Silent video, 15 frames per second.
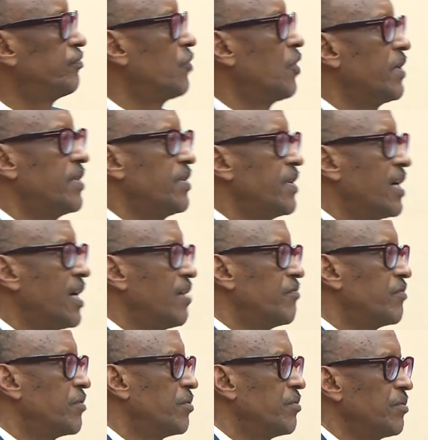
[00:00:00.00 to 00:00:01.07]
what they
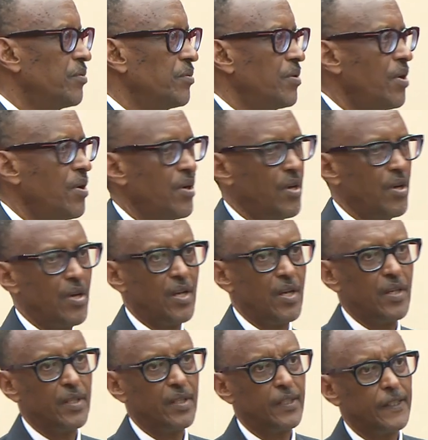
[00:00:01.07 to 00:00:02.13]
have to
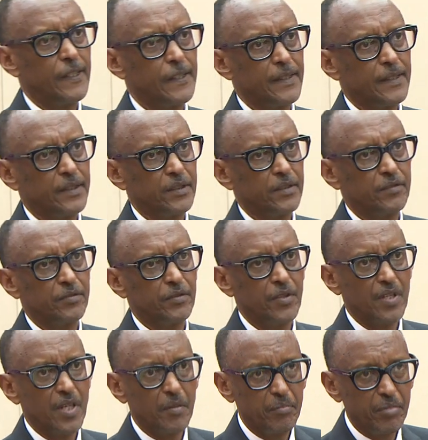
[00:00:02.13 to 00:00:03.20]
for
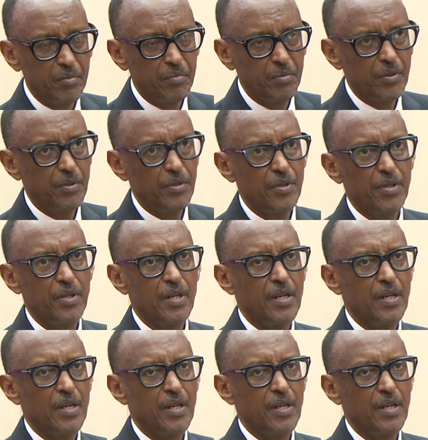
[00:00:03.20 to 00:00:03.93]
their people.